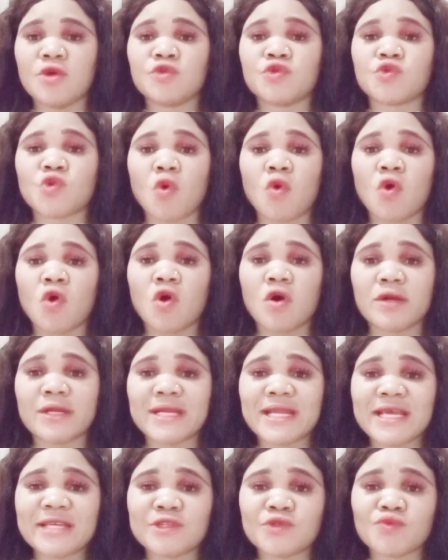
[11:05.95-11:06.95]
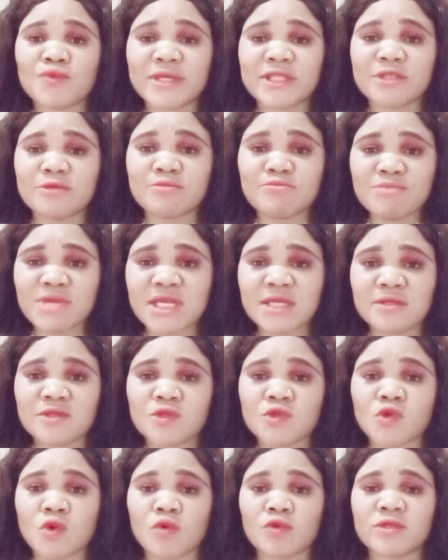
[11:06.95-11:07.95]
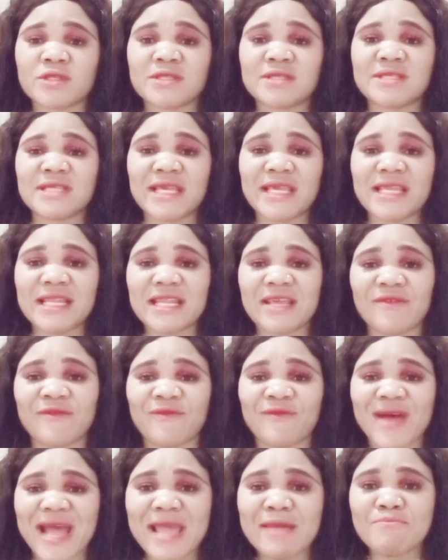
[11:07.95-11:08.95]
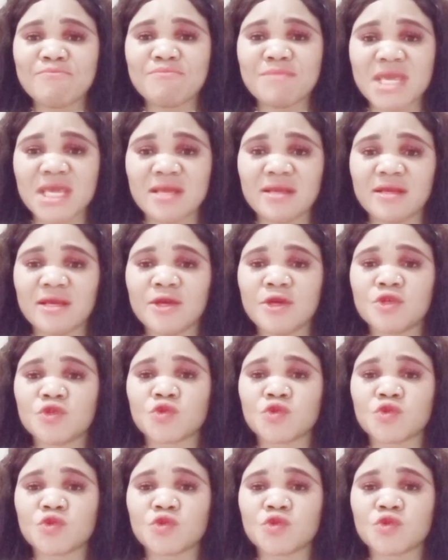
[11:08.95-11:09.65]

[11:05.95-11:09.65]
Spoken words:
to connect with me, to signify me,